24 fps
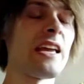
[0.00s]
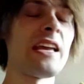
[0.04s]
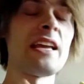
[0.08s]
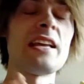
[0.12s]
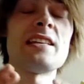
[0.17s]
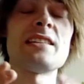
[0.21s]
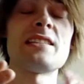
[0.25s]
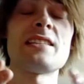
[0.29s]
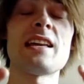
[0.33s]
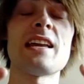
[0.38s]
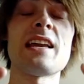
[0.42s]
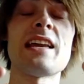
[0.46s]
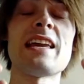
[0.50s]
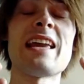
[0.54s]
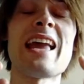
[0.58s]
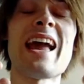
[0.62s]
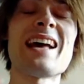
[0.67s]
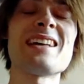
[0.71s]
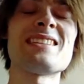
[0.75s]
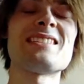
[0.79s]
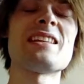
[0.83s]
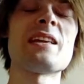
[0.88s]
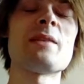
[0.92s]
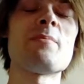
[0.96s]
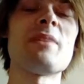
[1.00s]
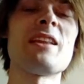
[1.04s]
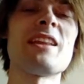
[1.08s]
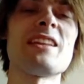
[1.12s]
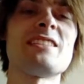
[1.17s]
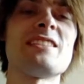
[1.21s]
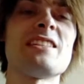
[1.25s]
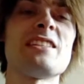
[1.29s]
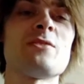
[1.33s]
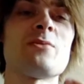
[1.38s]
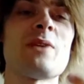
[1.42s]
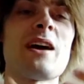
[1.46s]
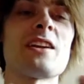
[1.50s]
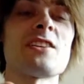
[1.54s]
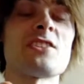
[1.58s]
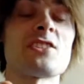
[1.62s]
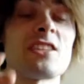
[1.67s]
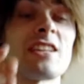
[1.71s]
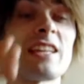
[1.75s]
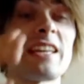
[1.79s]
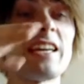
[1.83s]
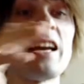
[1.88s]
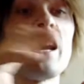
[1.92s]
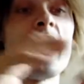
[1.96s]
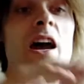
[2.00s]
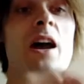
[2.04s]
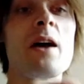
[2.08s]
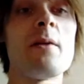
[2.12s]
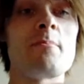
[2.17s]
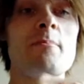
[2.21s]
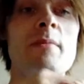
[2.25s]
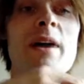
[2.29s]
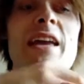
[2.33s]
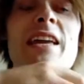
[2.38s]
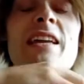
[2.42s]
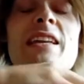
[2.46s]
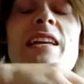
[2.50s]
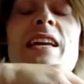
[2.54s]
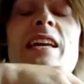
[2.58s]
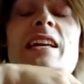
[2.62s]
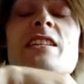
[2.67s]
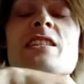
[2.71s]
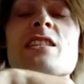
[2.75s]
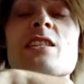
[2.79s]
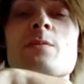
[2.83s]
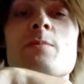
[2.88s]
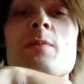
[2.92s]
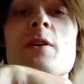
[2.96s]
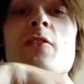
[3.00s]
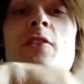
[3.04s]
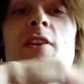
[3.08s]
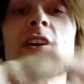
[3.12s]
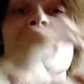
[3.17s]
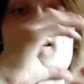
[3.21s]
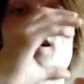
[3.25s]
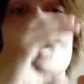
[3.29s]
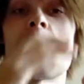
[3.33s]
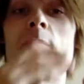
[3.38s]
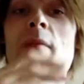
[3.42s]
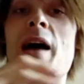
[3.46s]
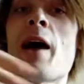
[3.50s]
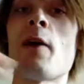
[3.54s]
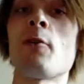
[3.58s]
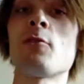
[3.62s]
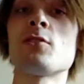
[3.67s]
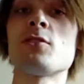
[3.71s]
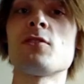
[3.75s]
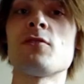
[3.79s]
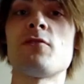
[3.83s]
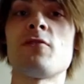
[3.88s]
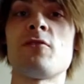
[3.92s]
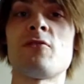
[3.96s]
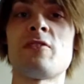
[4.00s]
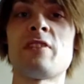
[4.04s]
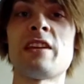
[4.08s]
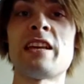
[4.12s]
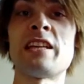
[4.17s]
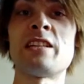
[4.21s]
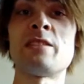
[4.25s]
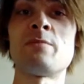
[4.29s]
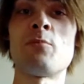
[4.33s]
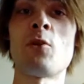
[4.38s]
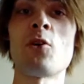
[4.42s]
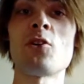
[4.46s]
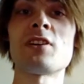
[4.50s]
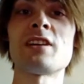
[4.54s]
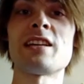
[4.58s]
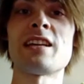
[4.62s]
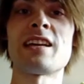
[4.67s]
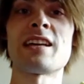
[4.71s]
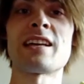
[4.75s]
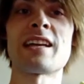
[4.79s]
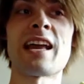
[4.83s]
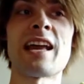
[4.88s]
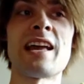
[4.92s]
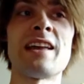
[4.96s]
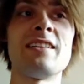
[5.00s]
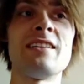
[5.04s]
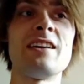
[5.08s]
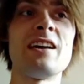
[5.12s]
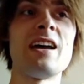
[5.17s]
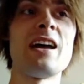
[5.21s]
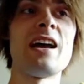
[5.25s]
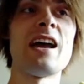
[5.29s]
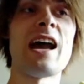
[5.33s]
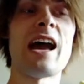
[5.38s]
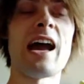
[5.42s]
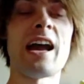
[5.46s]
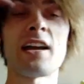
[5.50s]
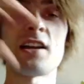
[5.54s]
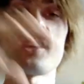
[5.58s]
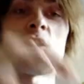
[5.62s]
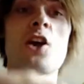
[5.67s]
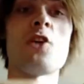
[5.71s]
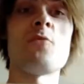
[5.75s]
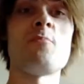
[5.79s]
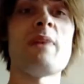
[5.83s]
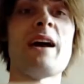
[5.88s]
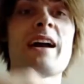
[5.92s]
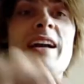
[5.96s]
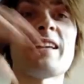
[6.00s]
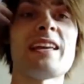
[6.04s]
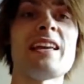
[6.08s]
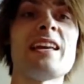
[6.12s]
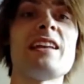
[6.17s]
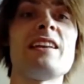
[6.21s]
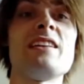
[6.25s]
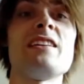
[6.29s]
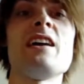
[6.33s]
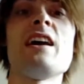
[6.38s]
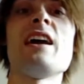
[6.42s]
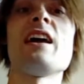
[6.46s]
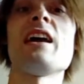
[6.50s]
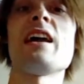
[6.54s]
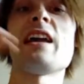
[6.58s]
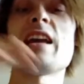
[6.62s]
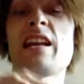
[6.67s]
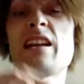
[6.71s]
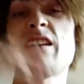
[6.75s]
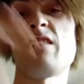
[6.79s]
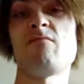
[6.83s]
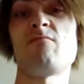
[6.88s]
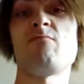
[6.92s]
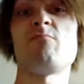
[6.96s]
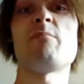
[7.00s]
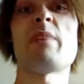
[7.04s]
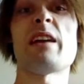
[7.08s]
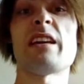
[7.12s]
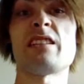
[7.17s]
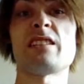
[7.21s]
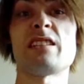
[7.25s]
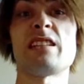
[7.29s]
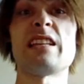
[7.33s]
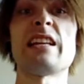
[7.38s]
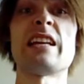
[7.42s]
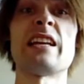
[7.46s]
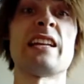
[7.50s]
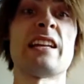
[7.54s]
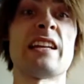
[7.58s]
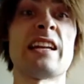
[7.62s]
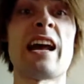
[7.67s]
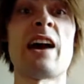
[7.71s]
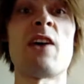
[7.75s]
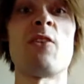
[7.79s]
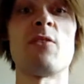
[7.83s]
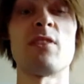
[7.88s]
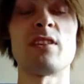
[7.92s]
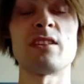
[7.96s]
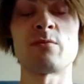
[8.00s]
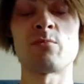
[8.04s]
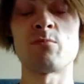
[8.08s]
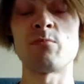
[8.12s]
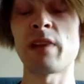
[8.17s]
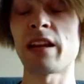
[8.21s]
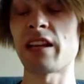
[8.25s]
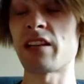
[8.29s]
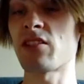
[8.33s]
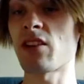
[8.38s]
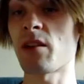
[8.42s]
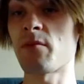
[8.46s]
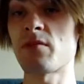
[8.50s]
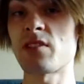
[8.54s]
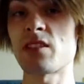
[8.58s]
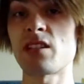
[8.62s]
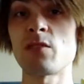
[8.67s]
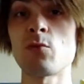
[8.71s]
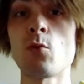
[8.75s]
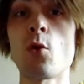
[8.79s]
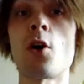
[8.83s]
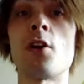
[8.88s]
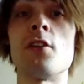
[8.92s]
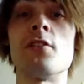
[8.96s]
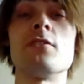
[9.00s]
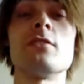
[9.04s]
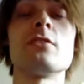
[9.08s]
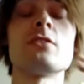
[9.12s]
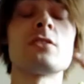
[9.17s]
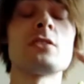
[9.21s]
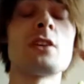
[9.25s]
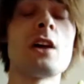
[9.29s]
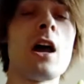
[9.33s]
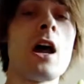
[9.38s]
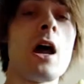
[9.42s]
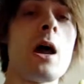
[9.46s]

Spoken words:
He has the ability to actually make his spirit come out of his body again and go back in and out as many times as he wants.